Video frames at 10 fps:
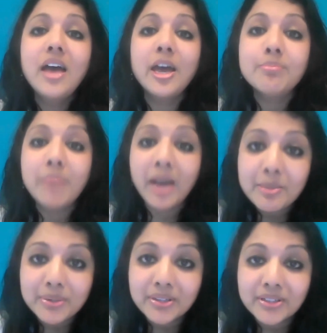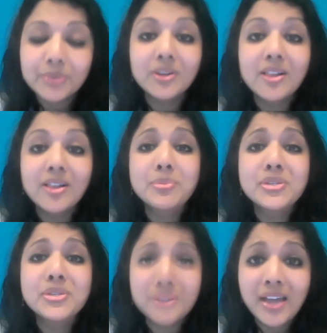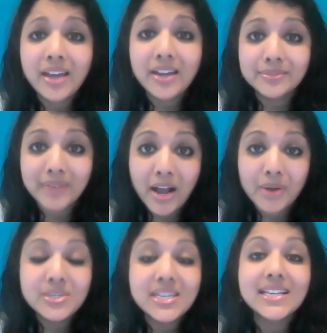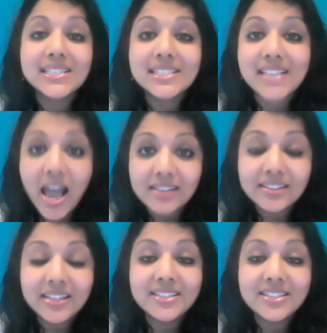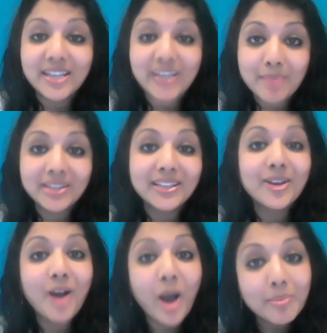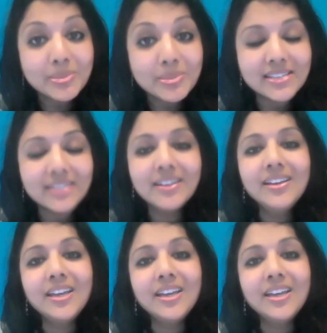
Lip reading: And my book will help turn that around exactly dynamically opposite.